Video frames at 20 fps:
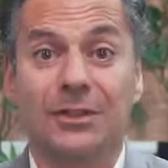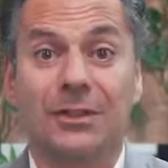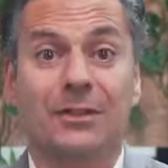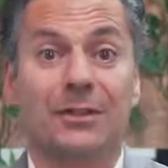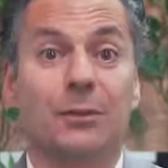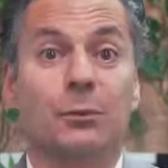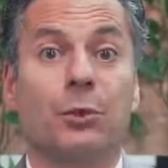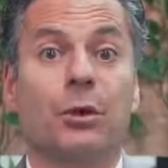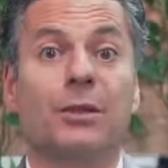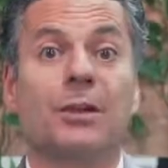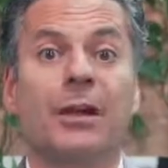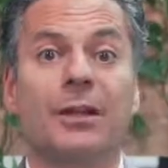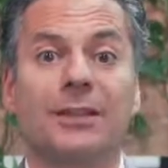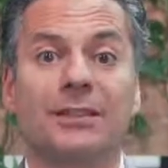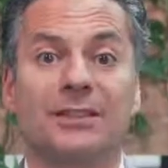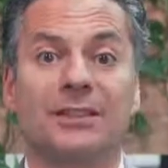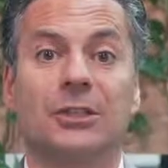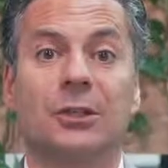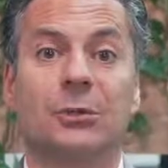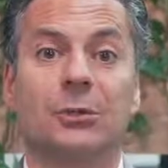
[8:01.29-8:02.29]
then we're going to
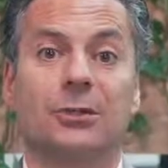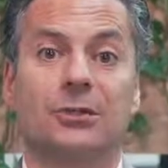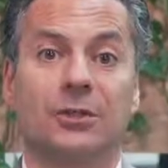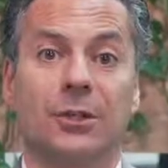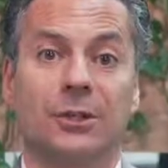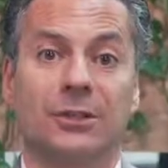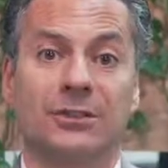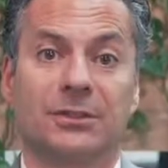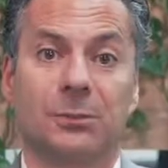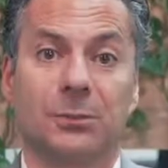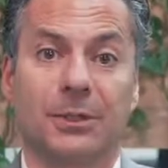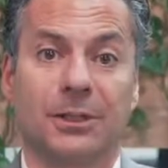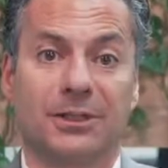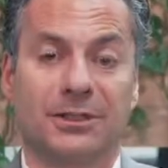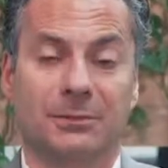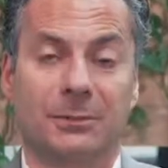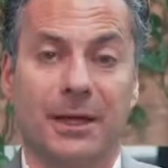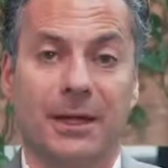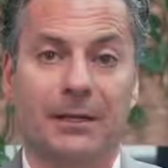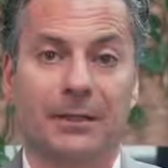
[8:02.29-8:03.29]
see the results that we
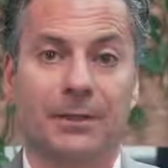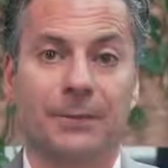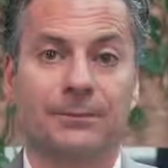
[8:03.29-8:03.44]
expect.